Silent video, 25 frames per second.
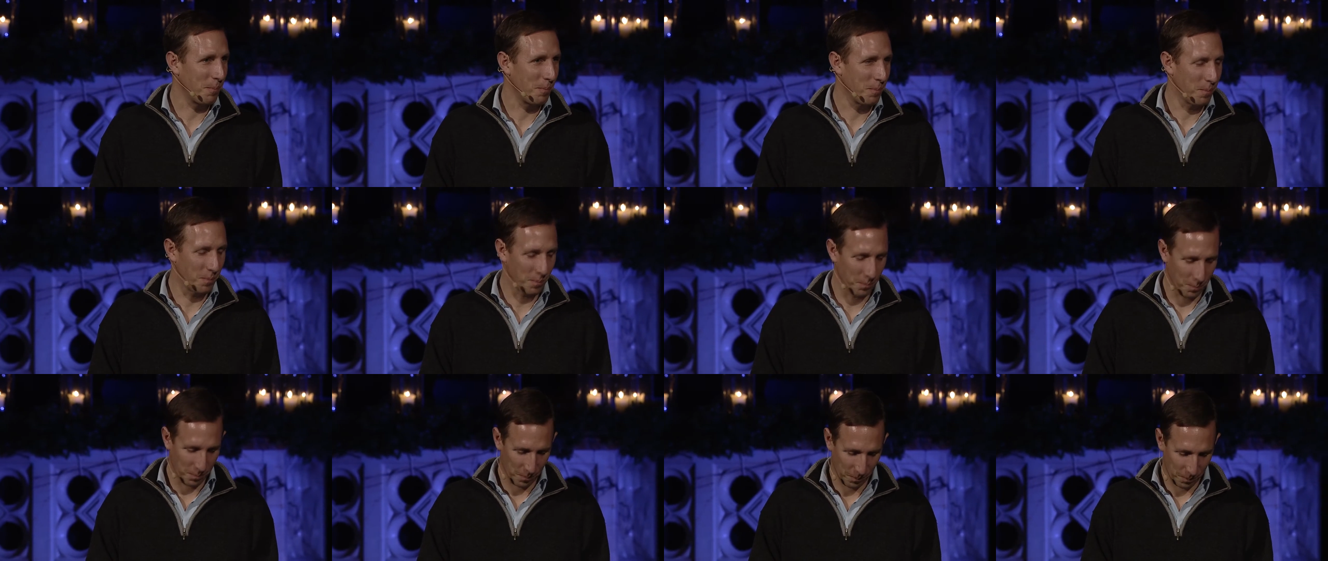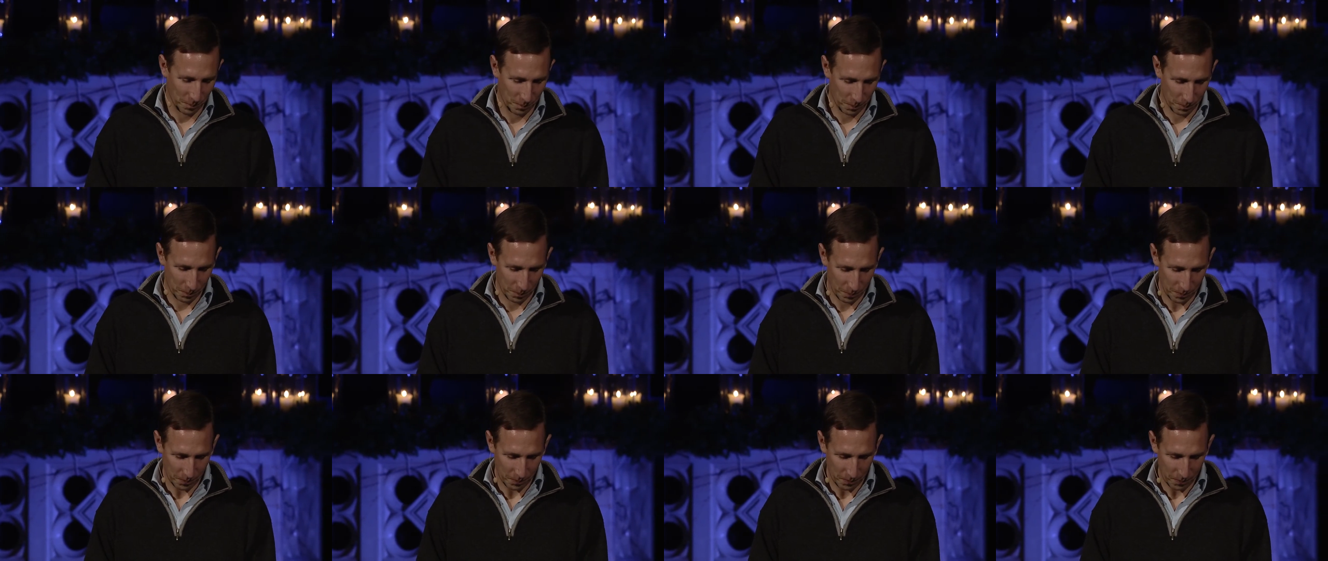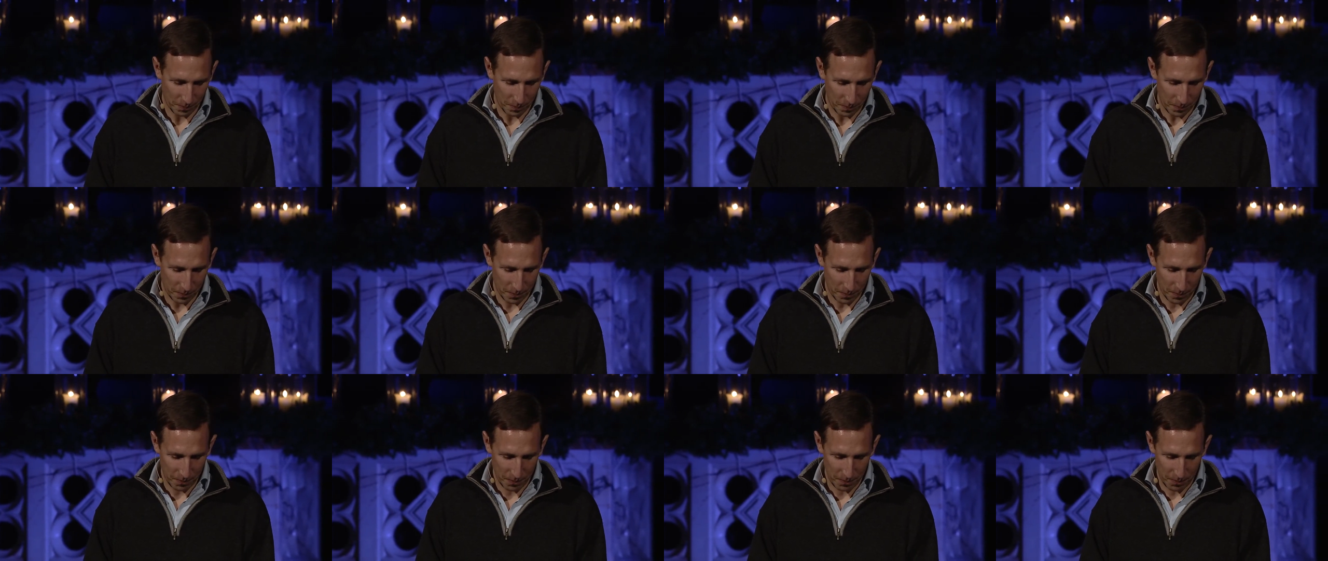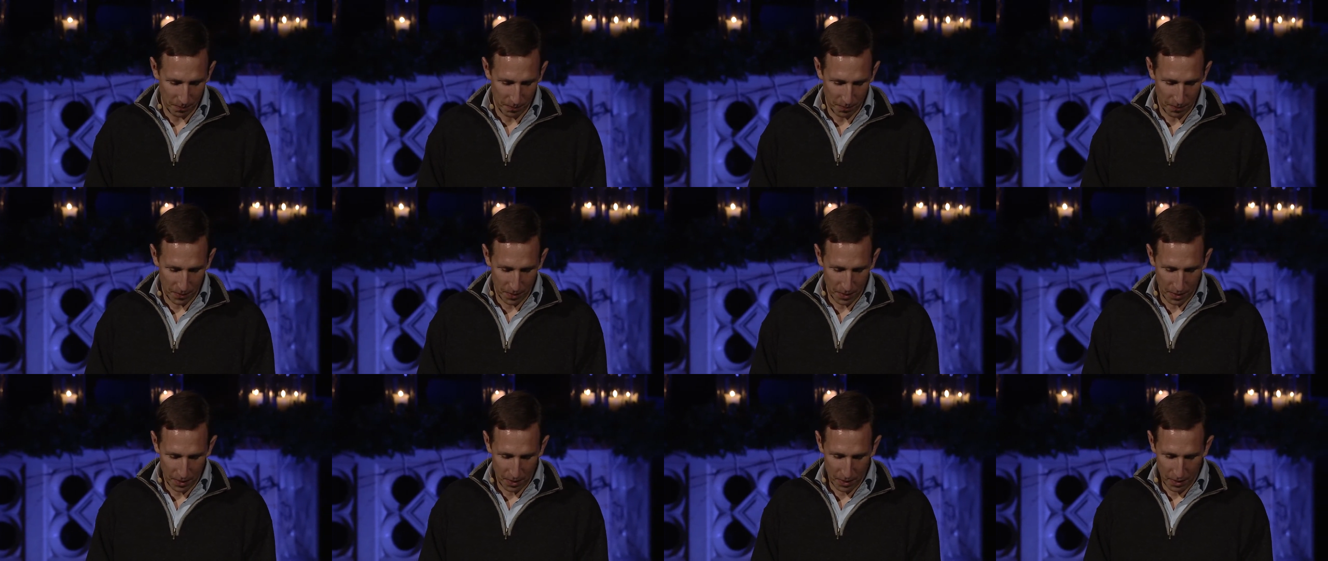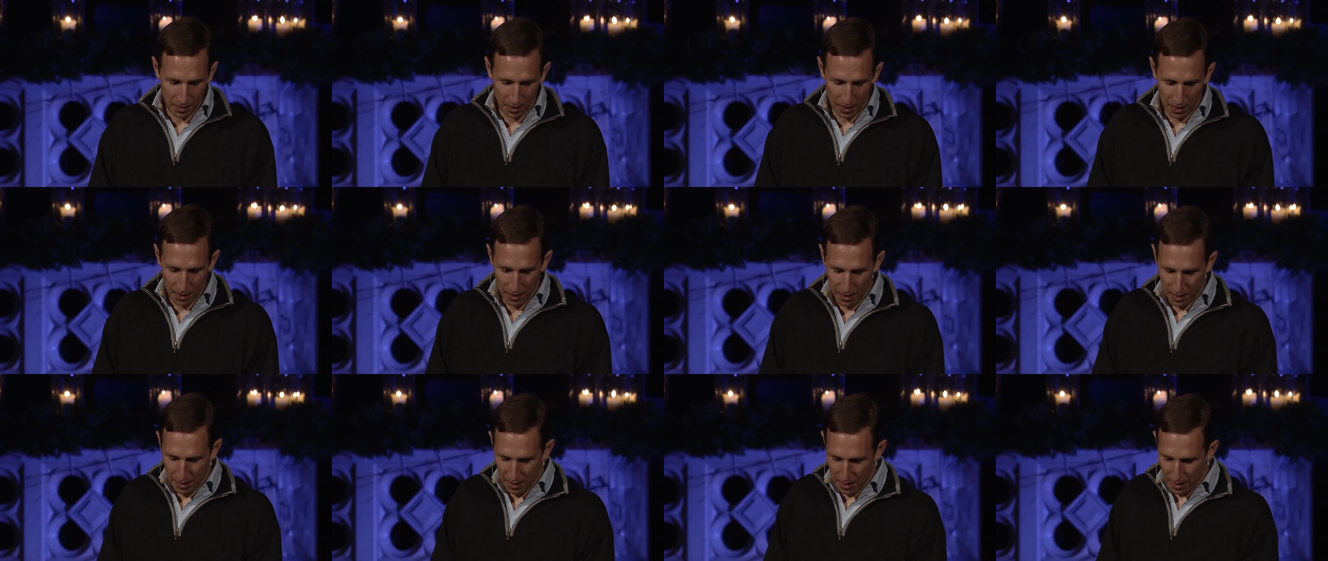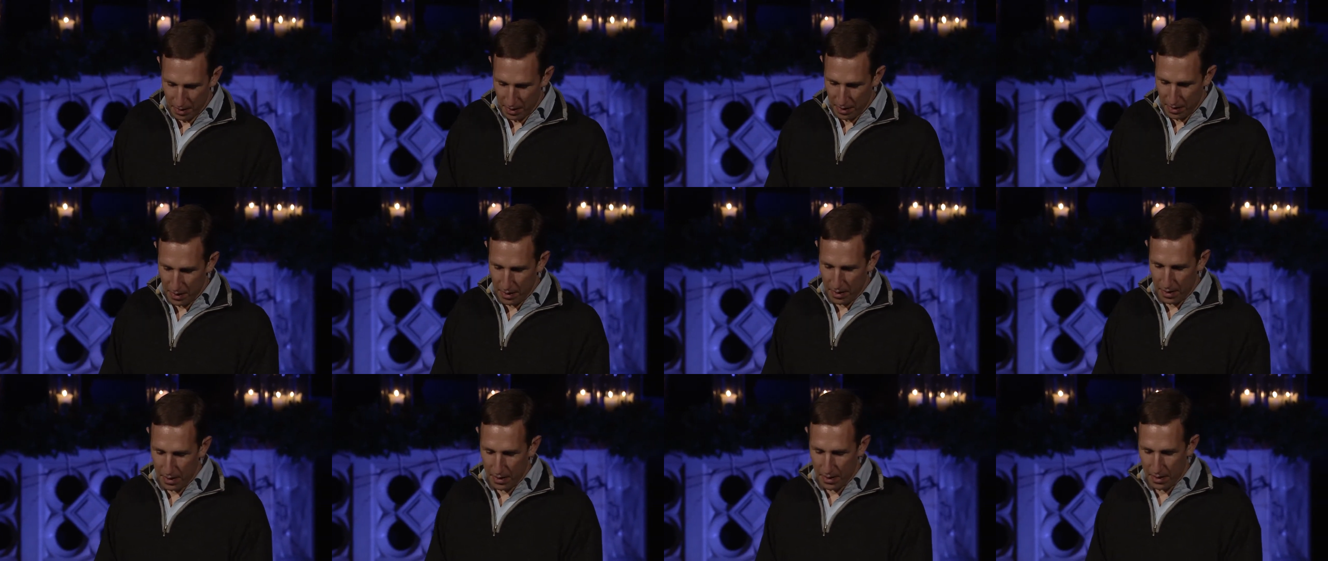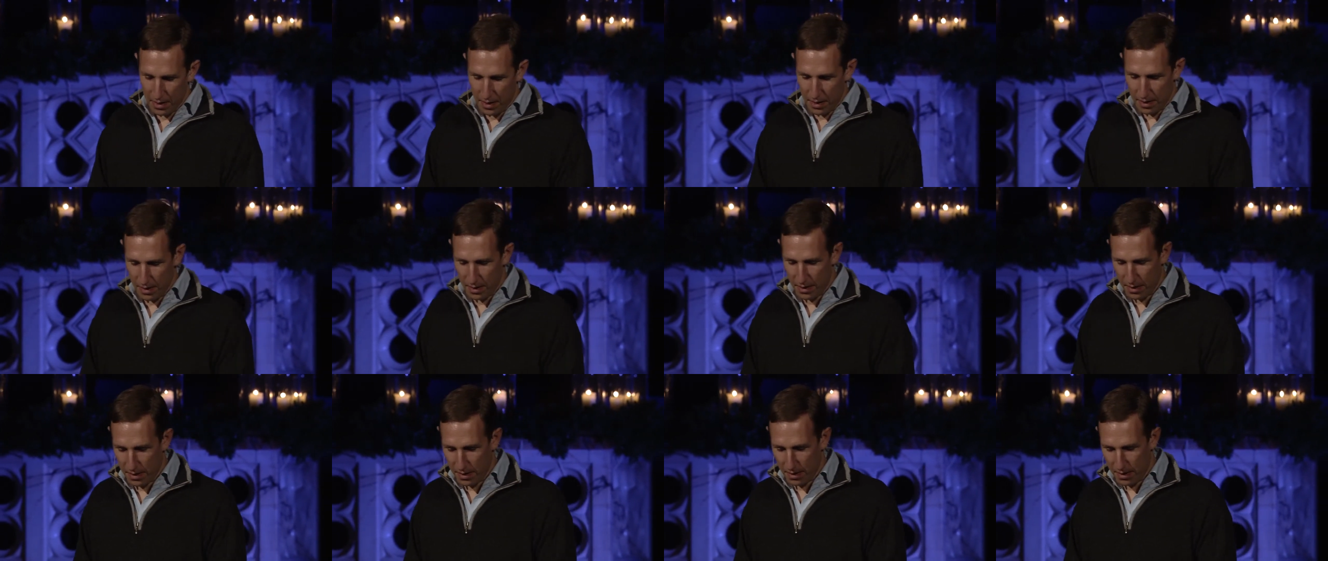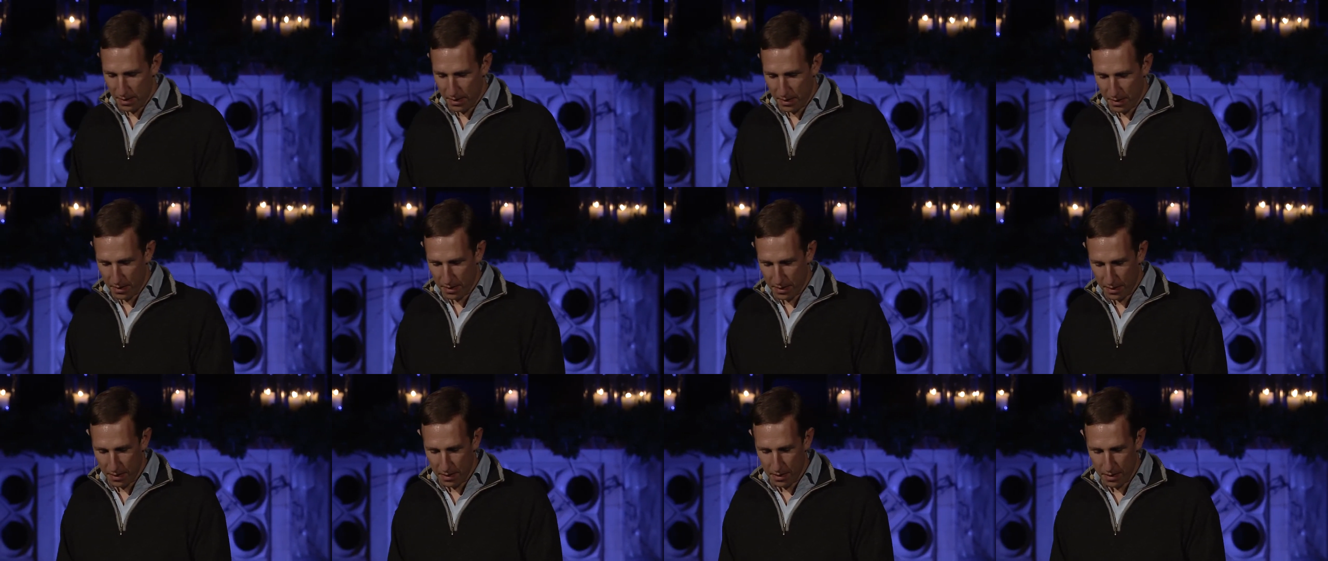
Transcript: (no one is talking)